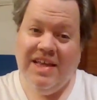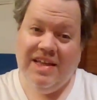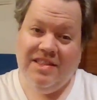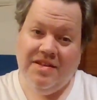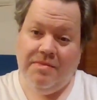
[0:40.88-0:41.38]

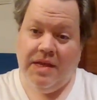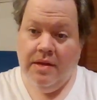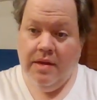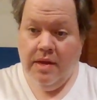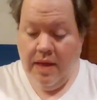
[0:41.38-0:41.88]
Getting to me.
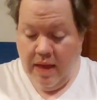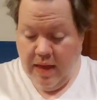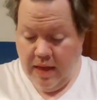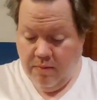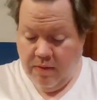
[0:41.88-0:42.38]

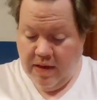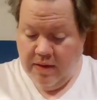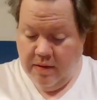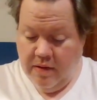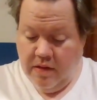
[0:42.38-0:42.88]

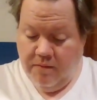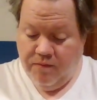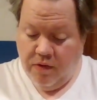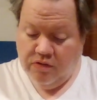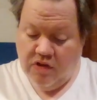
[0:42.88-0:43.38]
Anyway,
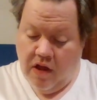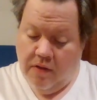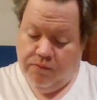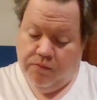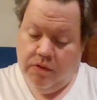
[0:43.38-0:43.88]
first
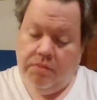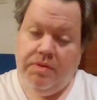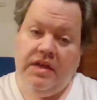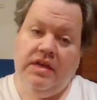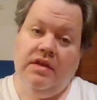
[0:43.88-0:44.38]
off will
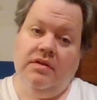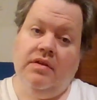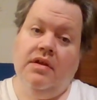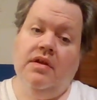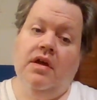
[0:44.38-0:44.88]
be
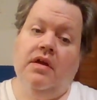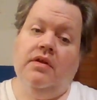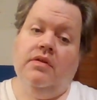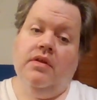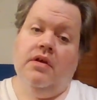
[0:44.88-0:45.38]

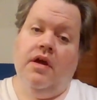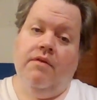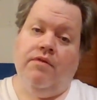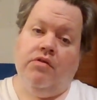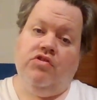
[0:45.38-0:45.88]

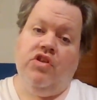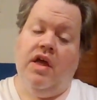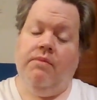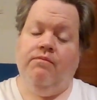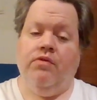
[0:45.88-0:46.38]
a first
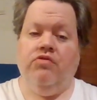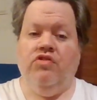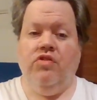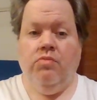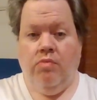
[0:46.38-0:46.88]
time for
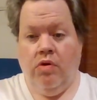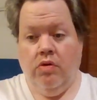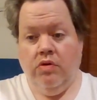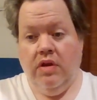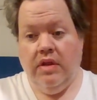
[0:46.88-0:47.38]
Zoom
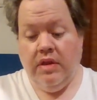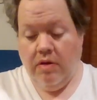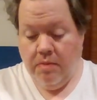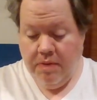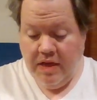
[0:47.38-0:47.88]
World.
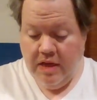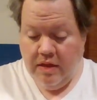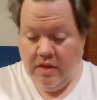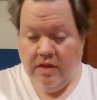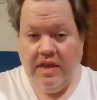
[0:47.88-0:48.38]
It'll
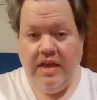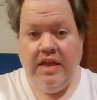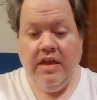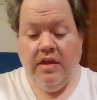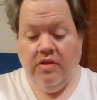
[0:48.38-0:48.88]
be
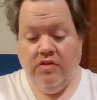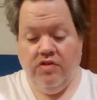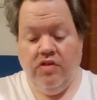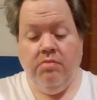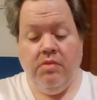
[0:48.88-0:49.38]
the
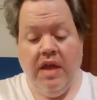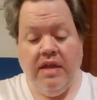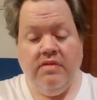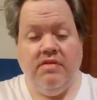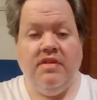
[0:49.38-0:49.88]
Zoom
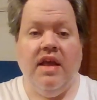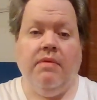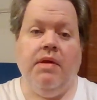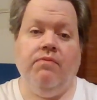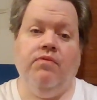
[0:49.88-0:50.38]
Dance
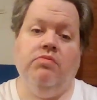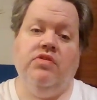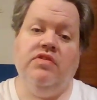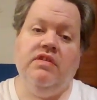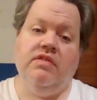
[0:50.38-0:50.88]
segment from
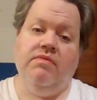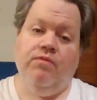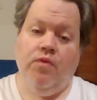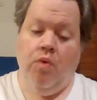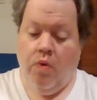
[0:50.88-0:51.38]

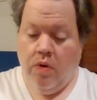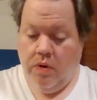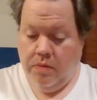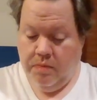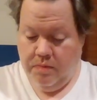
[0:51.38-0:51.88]
Season
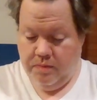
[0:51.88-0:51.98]
4.